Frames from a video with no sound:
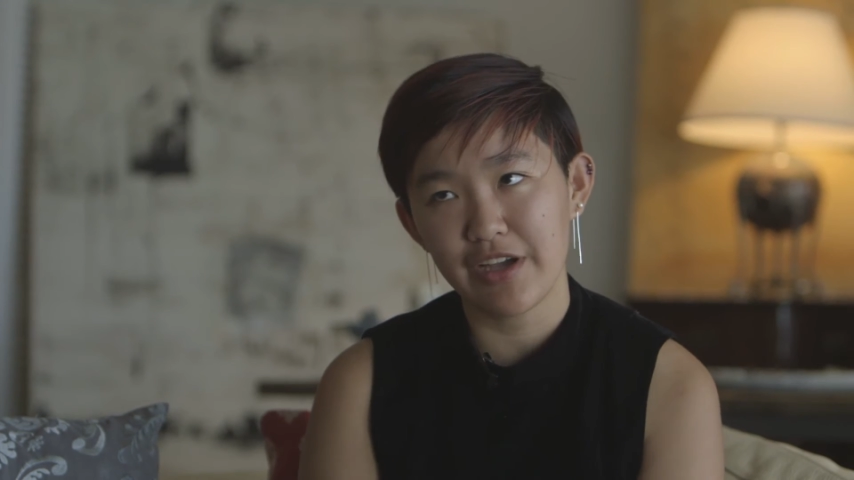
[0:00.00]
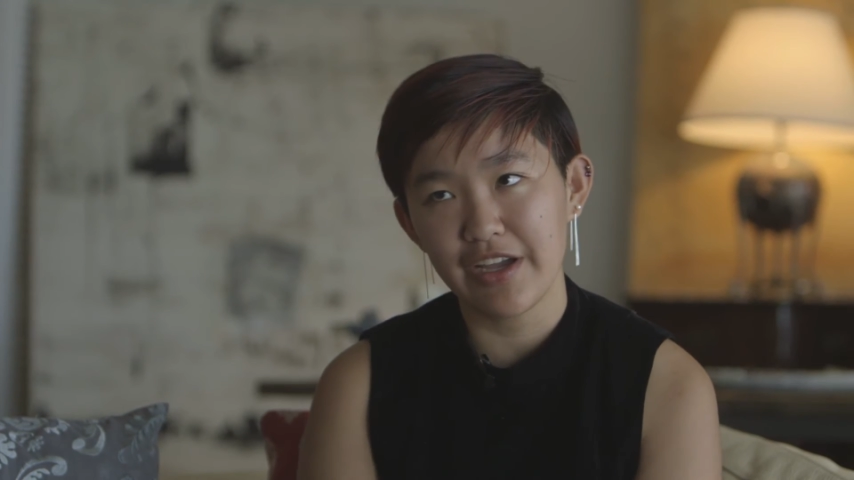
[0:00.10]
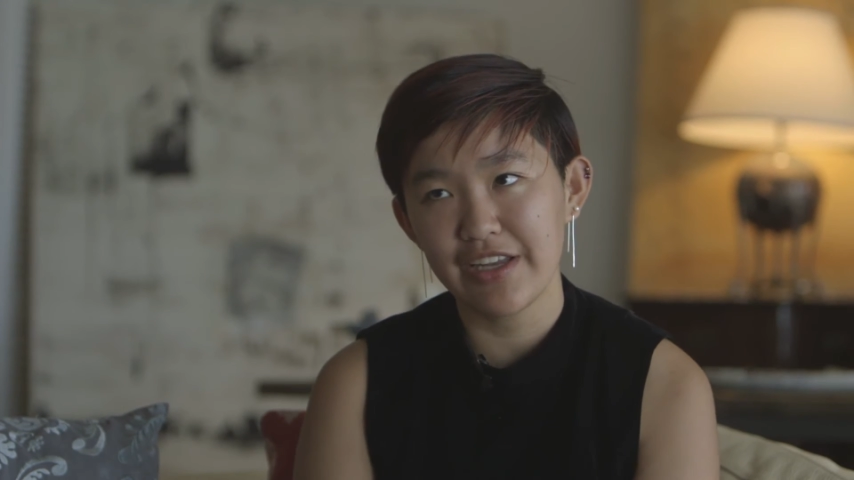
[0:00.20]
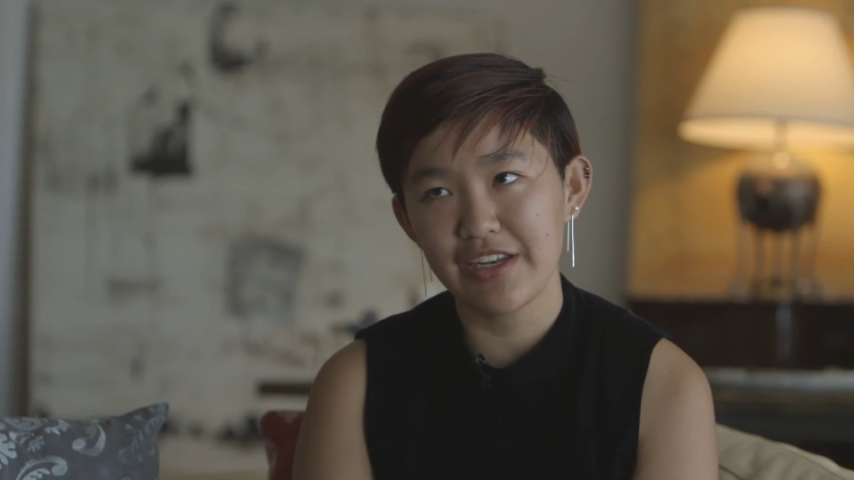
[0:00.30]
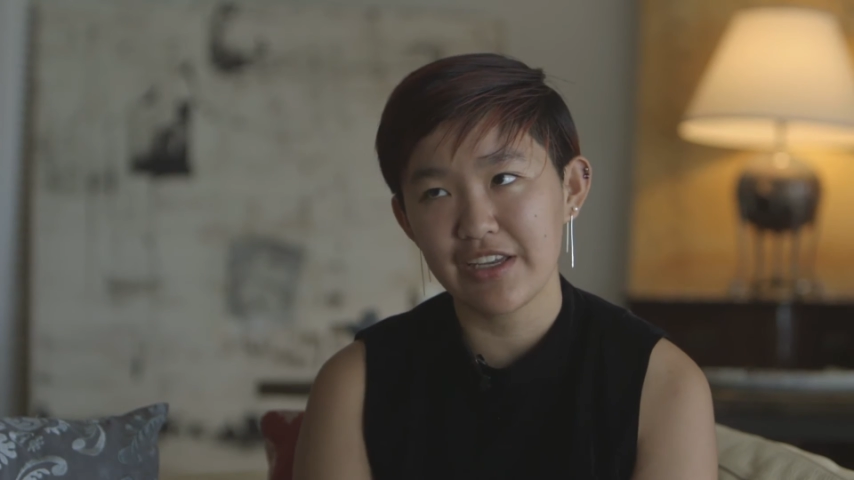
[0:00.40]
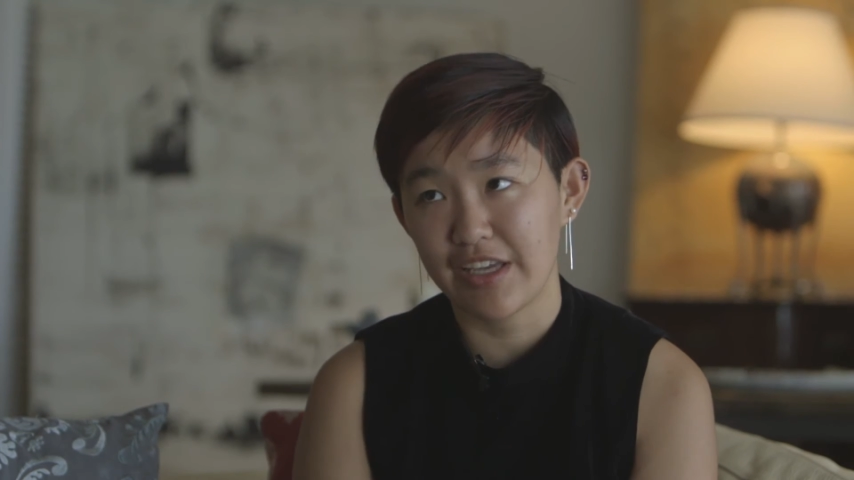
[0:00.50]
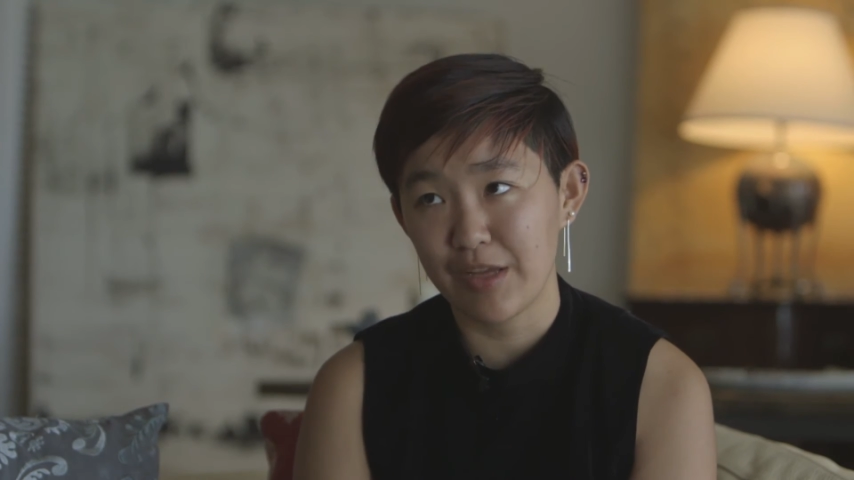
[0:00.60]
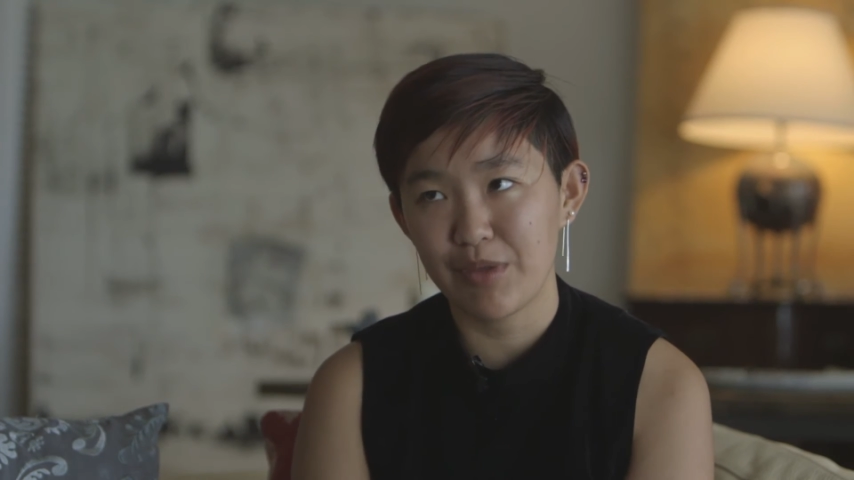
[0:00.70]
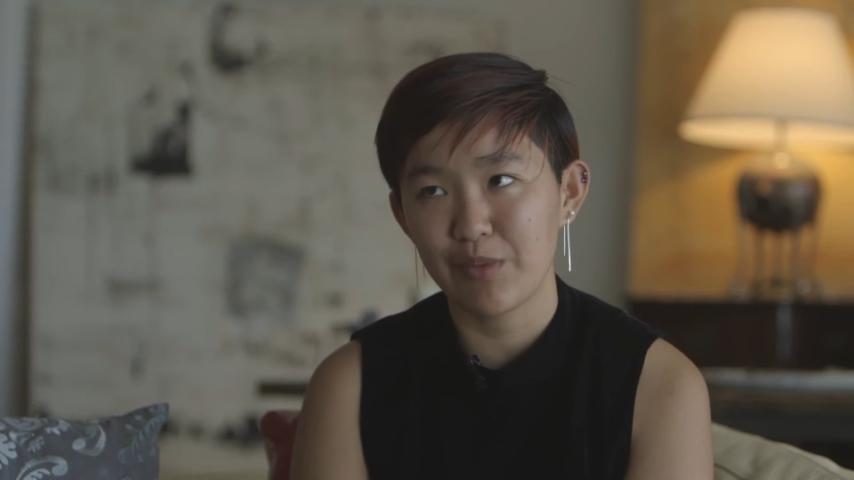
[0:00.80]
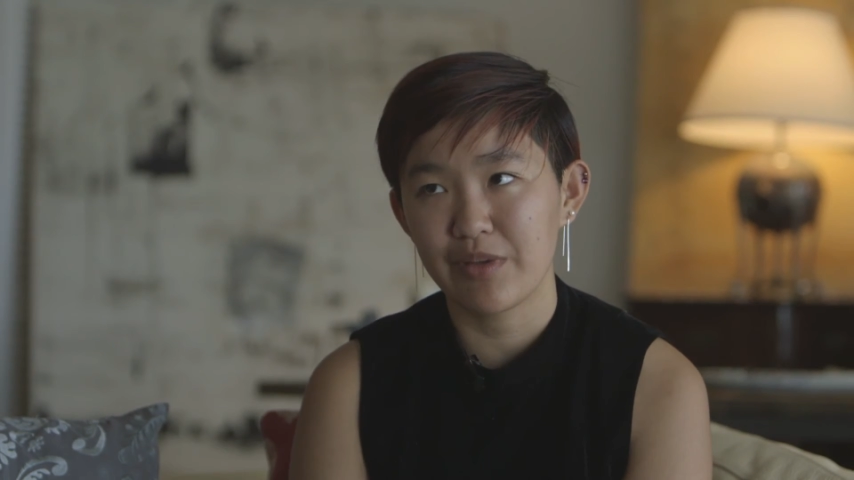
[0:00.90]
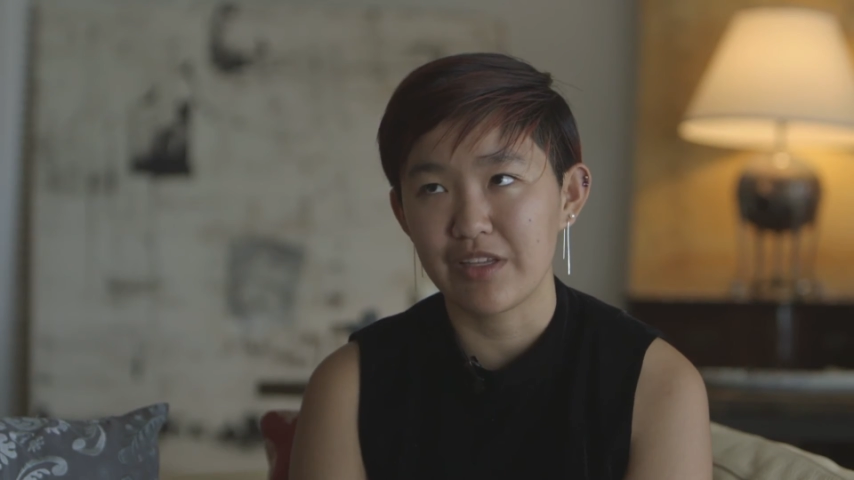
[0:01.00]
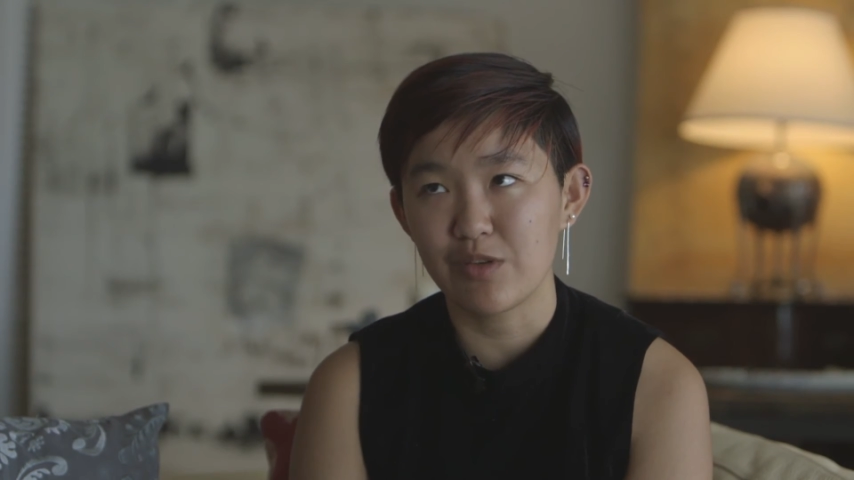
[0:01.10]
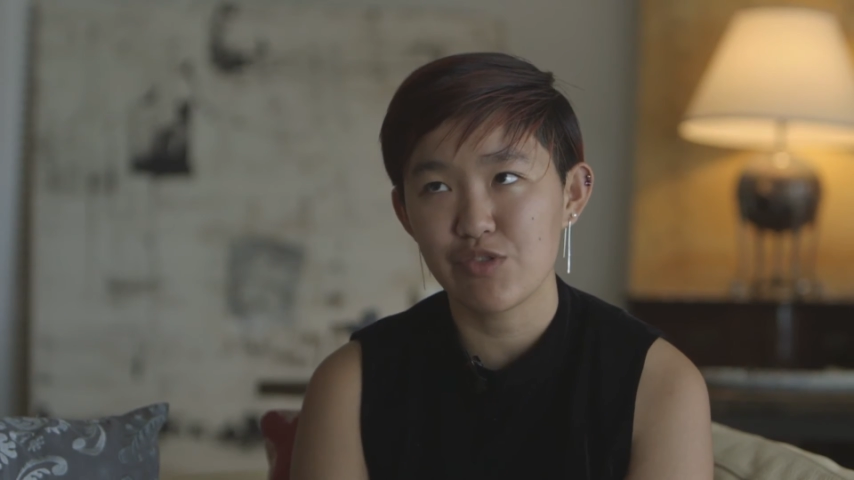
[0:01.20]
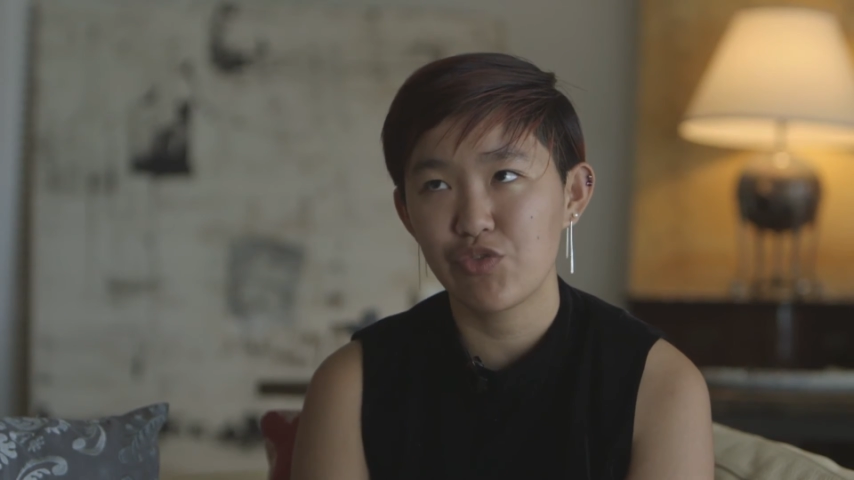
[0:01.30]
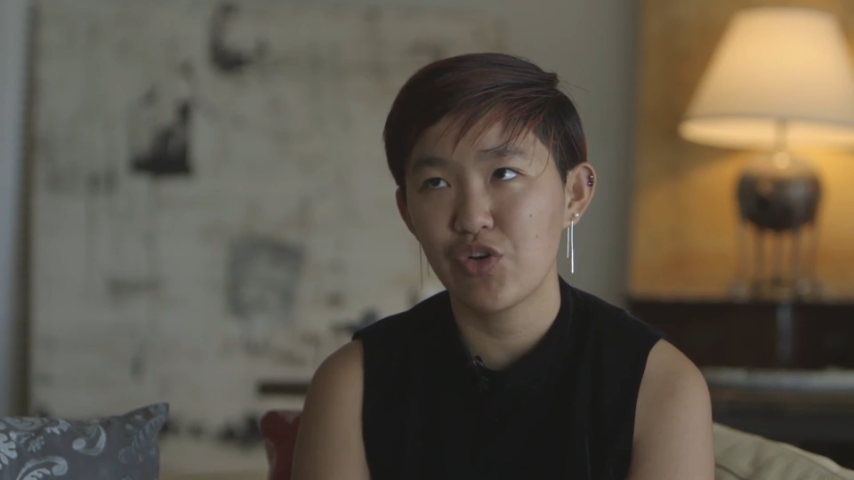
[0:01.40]
kind can be really
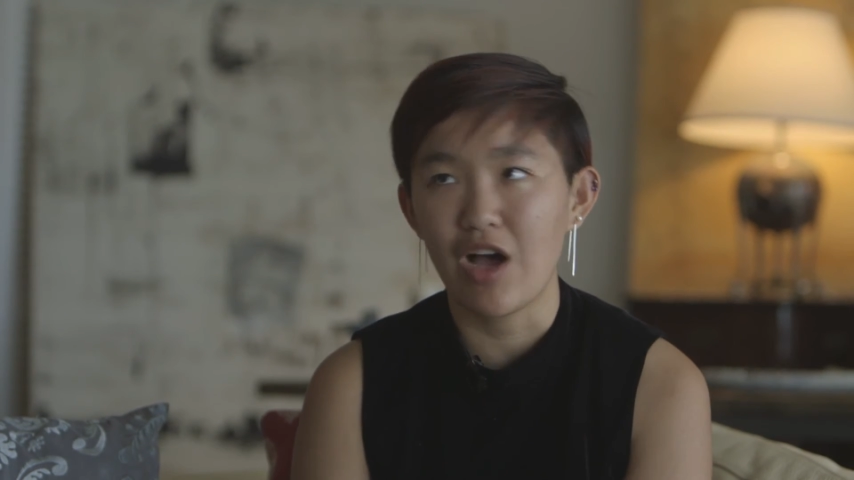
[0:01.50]
useful.